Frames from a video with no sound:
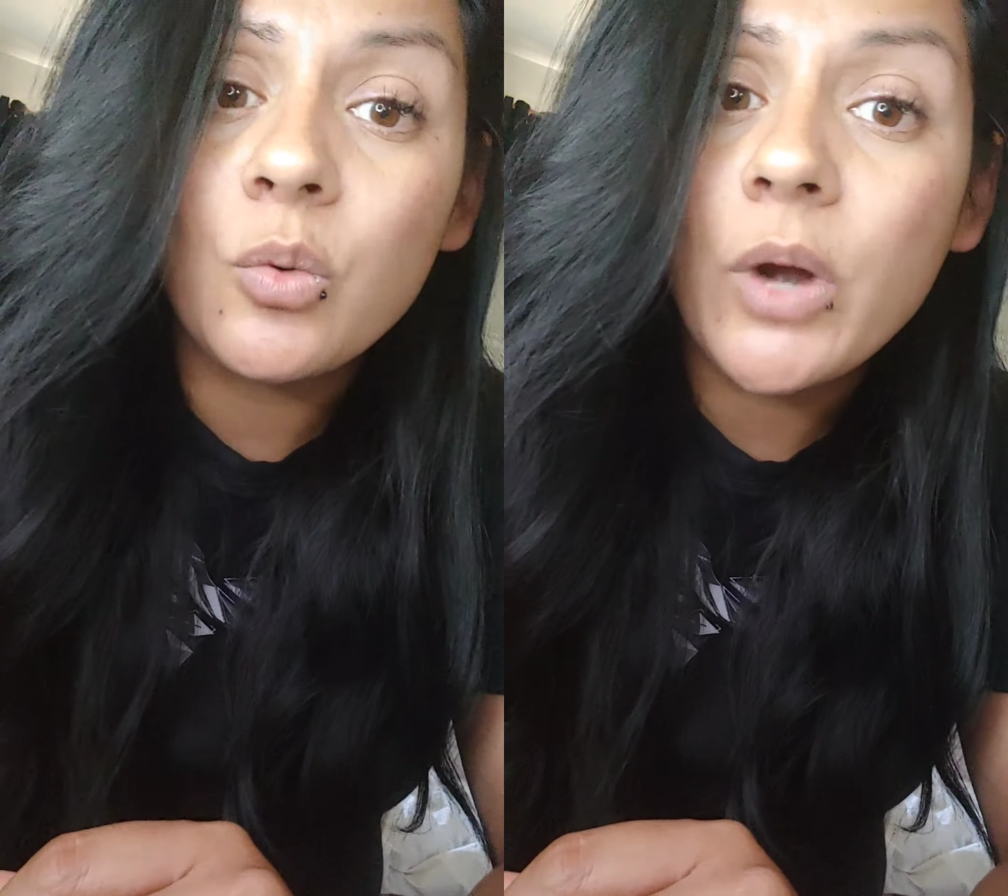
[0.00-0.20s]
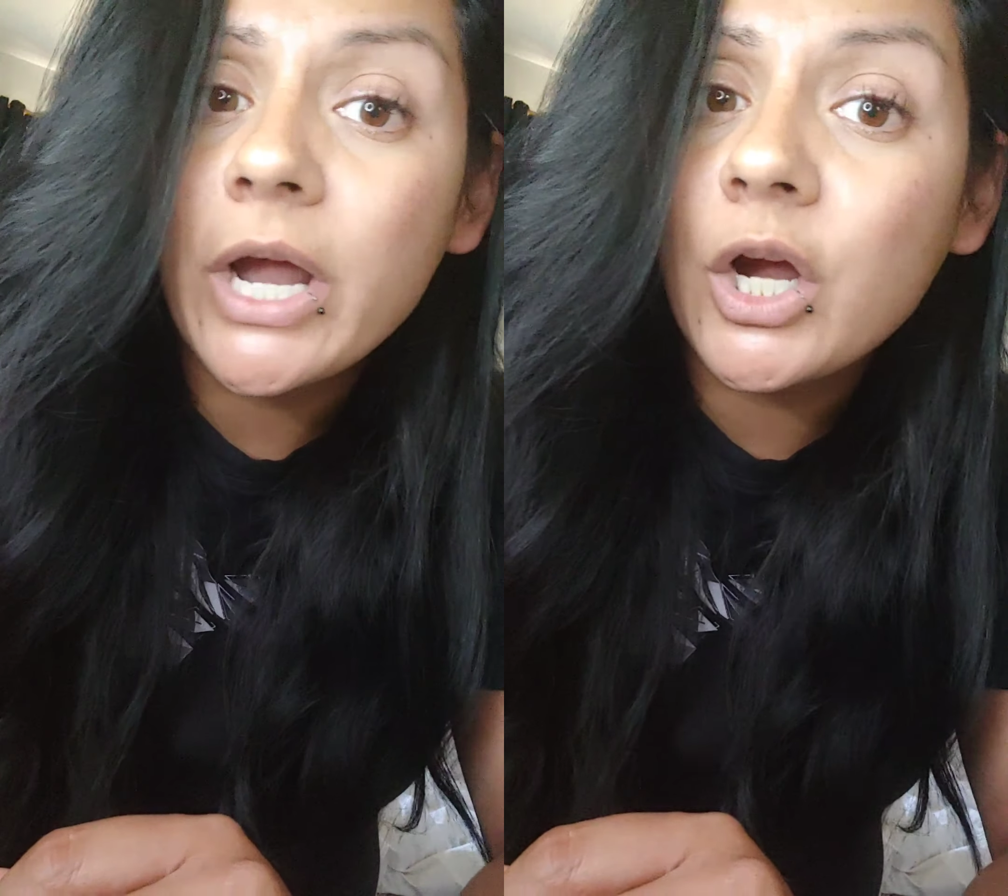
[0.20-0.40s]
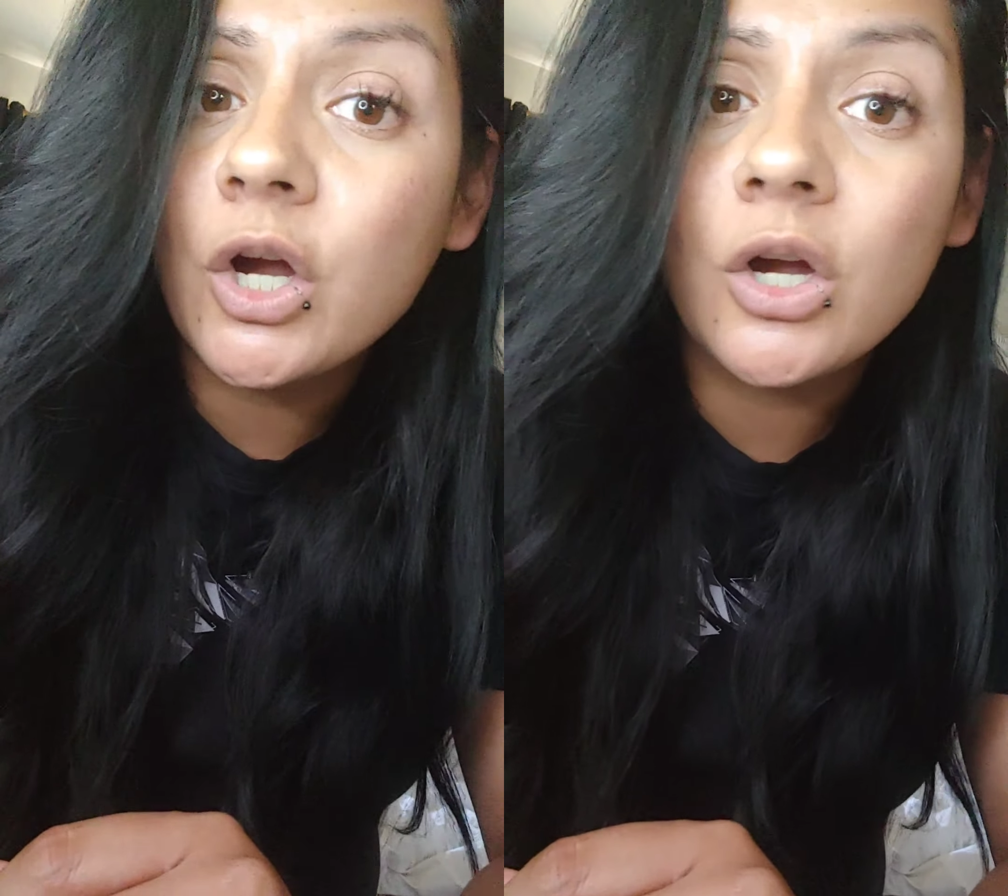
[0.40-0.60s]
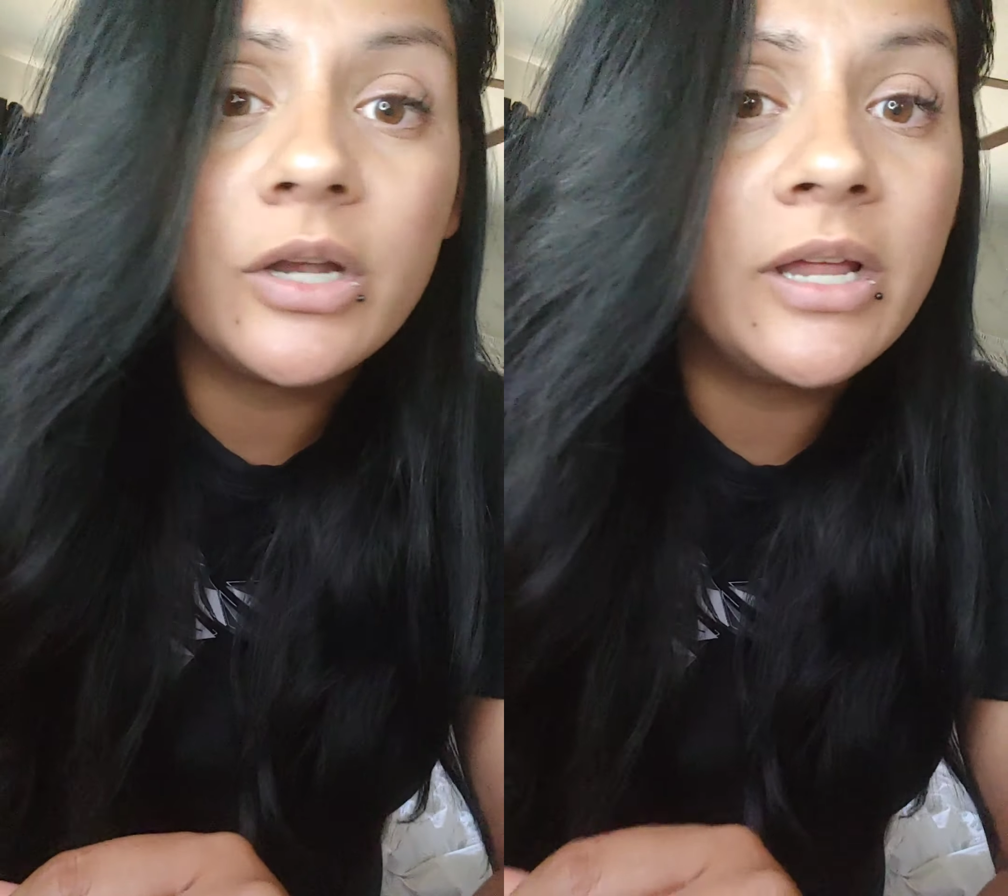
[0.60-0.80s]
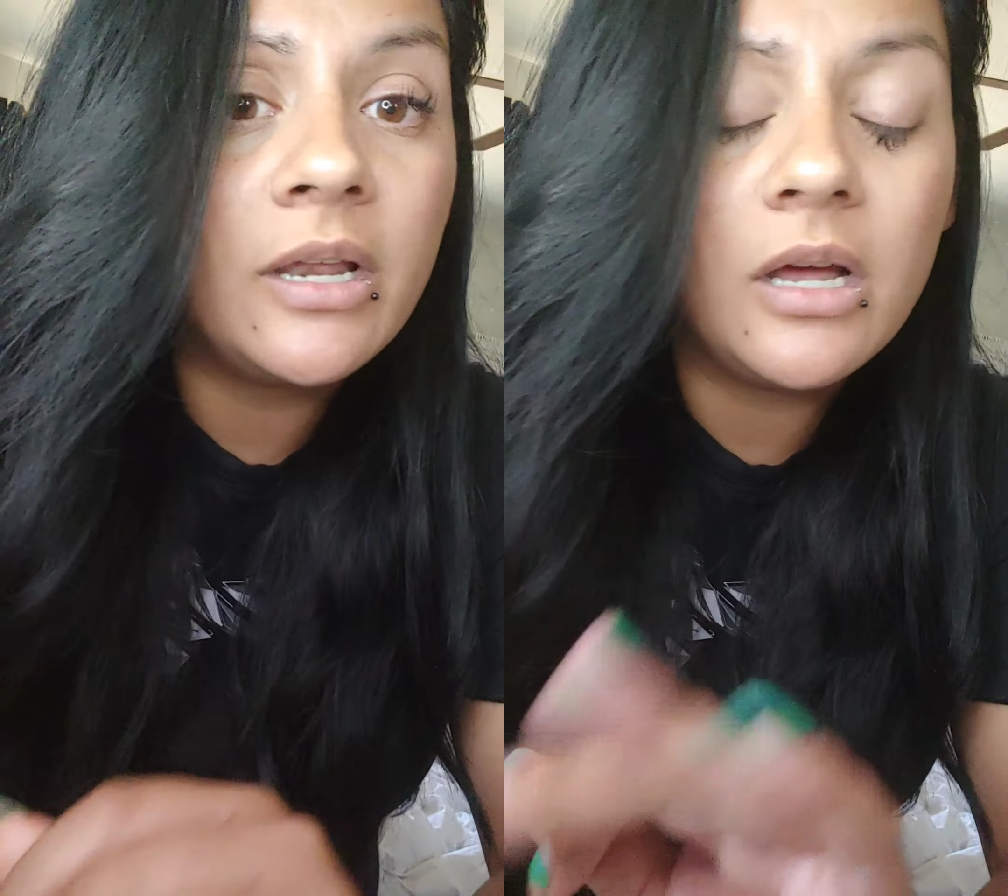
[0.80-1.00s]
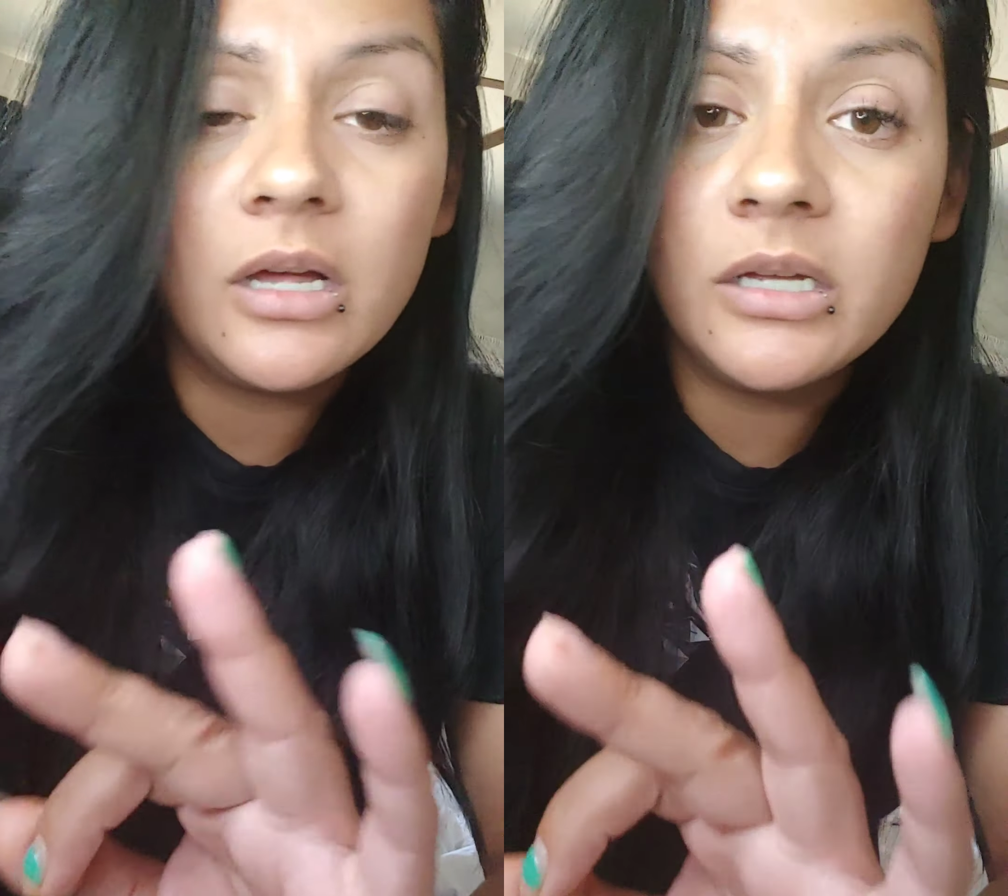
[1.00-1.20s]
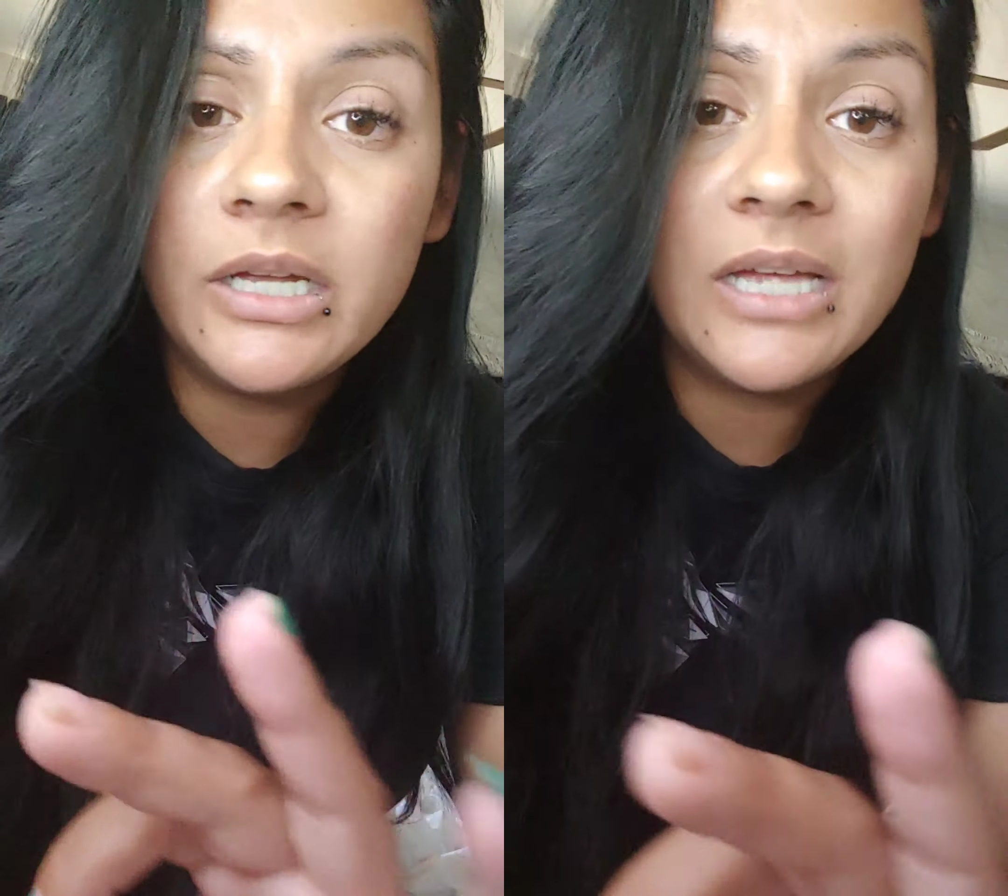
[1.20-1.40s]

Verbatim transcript: record and uh,